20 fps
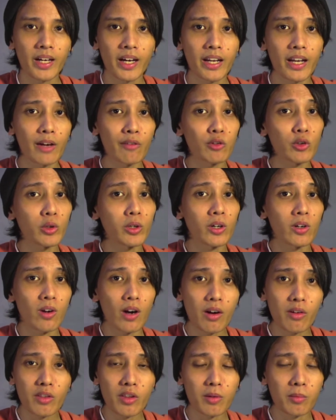And everyone
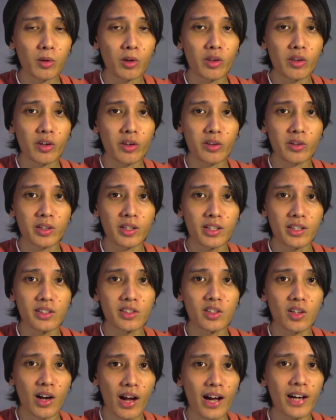around them, all the other kids,
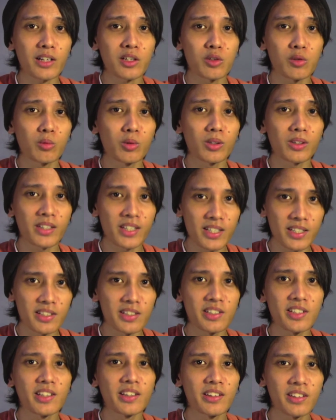are actual kids
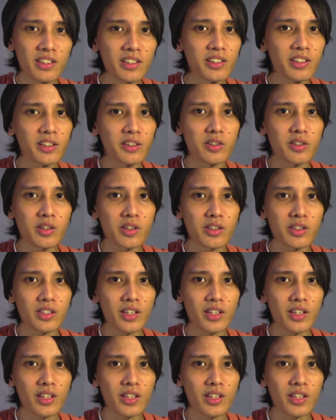and teenagers.